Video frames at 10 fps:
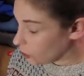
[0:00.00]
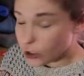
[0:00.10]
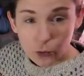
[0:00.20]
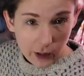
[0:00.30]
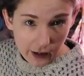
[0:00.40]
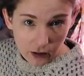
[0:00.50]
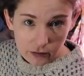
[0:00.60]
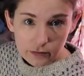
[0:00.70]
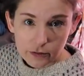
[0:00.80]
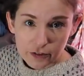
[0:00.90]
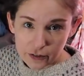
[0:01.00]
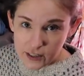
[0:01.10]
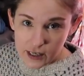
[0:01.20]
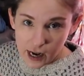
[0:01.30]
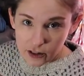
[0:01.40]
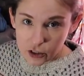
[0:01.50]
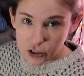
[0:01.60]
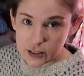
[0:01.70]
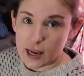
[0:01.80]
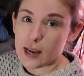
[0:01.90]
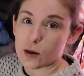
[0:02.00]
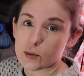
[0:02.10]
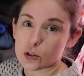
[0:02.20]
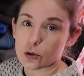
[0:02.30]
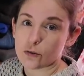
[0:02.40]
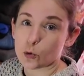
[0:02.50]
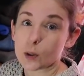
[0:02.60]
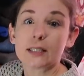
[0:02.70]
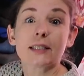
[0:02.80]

Goodwill, $15, and we sold it for